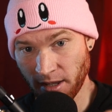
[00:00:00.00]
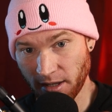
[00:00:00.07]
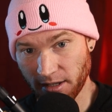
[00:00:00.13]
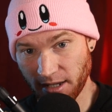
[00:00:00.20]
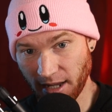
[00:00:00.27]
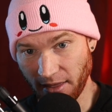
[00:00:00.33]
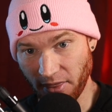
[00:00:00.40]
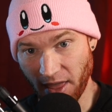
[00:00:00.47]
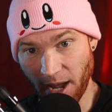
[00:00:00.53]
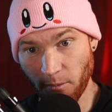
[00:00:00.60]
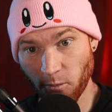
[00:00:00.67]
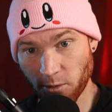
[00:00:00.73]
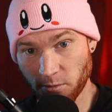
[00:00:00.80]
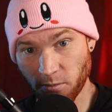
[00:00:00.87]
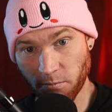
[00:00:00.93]
yeah, that
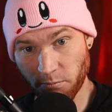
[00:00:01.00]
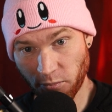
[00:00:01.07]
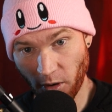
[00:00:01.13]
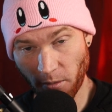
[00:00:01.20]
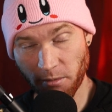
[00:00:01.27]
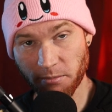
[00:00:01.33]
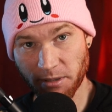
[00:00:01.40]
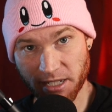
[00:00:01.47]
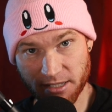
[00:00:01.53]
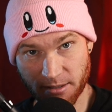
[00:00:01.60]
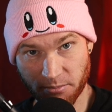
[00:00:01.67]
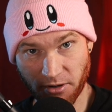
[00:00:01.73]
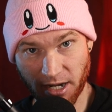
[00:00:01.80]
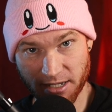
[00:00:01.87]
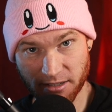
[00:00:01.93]
will probably
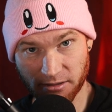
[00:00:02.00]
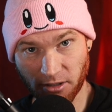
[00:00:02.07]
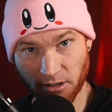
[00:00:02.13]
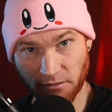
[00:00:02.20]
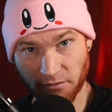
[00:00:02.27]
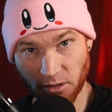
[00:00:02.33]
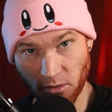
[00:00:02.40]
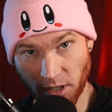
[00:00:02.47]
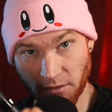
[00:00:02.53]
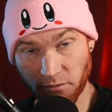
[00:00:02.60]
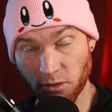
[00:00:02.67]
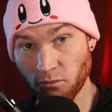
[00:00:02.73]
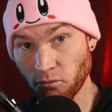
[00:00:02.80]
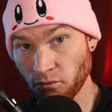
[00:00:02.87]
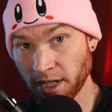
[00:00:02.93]
surprise a lot of you. If
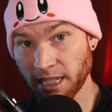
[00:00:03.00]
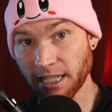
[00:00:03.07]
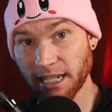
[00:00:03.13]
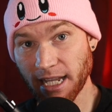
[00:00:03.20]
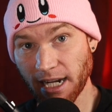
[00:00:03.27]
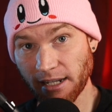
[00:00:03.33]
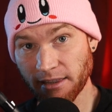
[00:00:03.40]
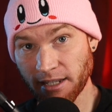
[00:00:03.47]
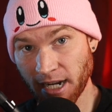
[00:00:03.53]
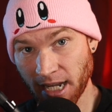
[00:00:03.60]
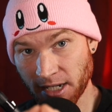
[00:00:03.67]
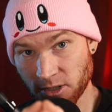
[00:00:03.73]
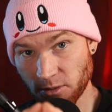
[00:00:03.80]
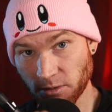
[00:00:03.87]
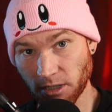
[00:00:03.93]
you really get in there
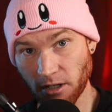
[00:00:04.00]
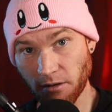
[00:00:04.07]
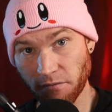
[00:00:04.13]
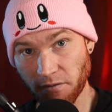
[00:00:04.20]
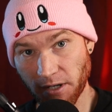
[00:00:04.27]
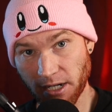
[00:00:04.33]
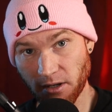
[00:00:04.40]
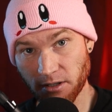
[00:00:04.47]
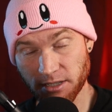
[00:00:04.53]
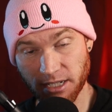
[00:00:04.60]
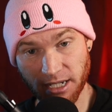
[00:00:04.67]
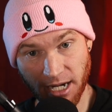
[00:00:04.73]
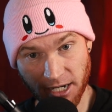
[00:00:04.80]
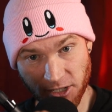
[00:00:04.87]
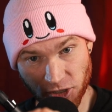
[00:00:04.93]
and do a lot of free
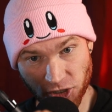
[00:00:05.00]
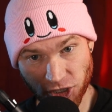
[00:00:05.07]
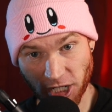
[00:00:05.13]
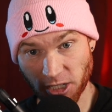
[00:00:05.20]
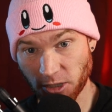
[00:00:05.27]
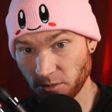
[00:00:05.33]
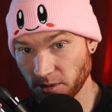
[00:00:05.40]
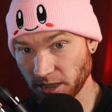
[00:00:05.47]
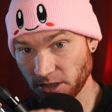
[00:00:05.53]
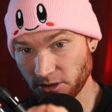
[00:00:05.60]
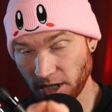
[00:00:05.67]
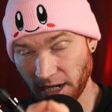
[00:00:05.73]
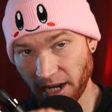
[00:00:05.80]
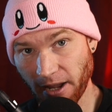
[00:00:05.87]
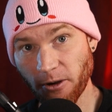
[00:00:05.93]
content and genuinely
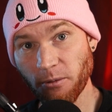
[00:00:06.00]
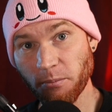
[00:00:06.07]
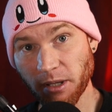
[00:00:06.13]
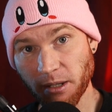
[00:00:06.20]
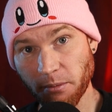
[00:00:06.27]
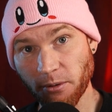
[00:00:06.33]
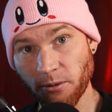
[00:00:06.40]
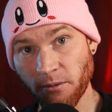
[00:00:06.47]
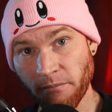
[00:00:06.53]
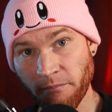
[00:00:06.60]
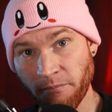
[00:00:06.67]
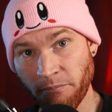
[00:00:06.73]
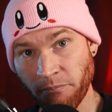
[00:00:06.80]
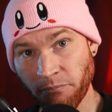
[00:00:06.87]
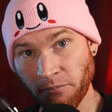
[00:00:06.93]
try and help people,
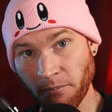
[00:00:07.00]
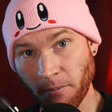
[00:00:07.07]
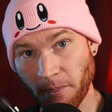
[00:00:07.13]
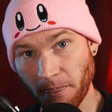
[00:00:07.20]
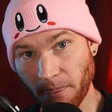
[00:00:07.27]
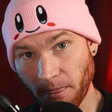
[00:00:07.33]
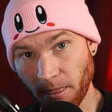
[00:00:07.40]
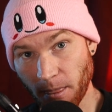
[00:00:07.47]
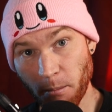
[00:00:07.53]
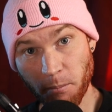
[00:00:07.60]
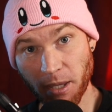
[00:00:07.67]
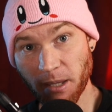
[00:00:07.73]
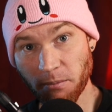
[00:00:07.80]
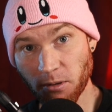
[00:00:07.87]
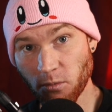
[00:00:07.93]

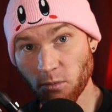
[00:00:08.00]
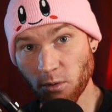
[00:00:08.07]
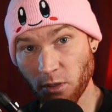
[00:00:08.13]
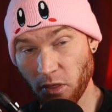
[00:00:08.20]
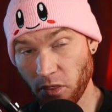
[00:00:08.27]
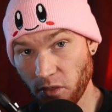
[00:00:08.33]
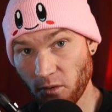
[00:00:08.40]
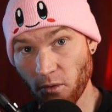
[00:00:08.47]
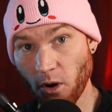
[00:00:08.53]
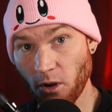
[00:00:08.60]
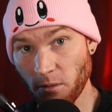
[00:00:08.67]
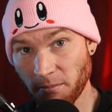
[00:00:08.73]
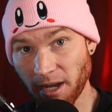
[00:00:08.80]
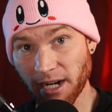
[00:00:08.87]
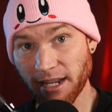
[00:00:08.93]
people will throw
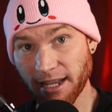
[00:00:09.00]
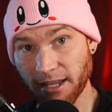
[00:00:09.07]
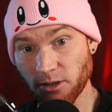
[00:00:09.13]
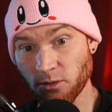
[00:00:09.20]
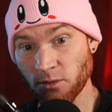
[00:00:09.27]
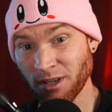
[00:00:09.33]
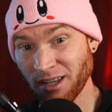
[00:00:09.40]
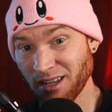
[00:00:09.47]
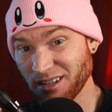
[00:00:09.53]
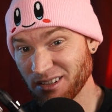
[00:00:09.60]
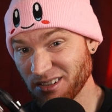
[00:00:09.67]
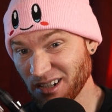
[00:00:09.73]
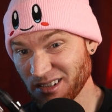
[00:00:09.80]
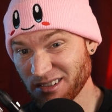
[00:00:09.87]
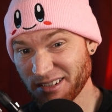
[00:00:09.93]
money at you
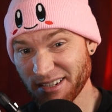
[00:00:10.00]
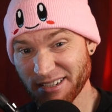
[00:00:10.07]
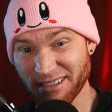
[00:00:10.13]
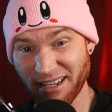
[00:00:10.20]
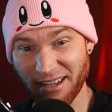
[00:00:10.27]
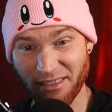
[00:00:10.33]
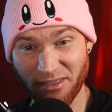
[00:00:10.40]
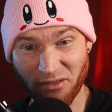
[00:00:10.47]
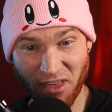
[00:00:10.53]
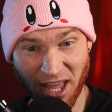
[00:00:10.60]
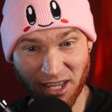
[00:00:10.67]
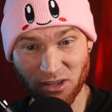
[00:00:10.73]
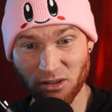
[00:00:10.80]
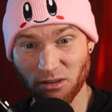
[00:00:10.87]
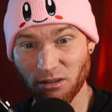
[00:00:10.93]
just to say
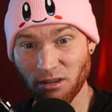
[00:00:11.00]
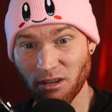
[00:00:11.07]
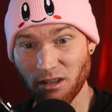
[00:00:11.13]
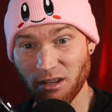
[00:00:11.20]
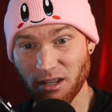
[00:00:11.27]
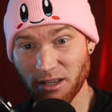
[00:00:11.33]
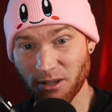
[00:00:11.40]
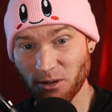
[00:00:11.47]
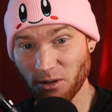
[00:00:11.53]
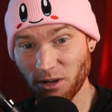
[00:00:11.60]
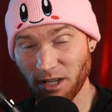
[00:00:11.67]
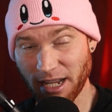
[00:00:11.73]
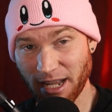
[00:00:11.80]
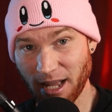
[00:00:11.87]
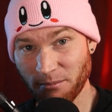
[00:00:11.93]
thank you. And they'll go
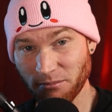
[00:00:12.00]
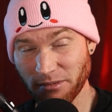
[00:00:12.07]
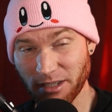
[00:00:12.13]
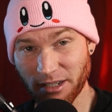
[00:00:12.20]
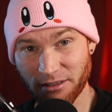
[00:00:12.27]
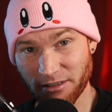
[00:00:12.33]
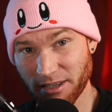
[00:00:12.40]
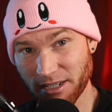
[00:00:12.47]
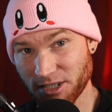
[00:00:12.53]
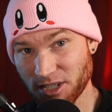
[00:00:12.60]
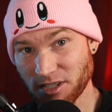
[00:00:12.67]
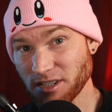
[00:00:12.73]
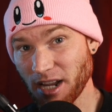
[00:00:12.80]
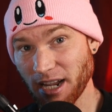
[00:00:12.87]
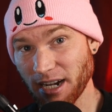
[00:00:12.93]
like, I'm literally
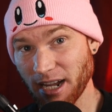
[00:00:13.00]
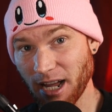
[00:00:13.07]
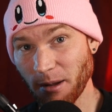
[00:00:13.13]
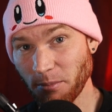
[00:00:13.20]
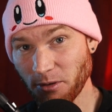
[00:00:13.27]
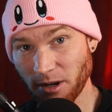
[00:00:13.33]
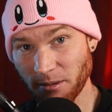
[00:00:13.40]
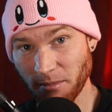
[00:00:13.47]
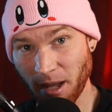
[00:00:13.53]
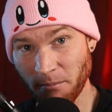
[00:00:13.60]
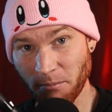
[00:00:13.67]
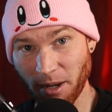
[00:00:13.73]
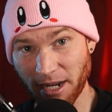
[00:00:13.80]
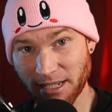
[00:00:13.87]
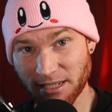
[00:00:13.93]
just signing up, or I'm
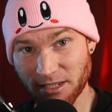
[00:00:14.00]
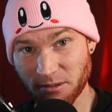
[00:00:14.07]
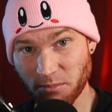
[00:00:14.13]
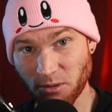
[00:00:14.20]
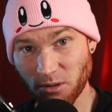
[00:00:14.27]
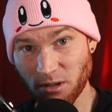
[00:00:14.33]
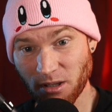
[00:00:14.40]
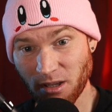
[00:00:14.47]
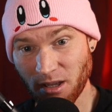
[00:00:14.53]
buying this book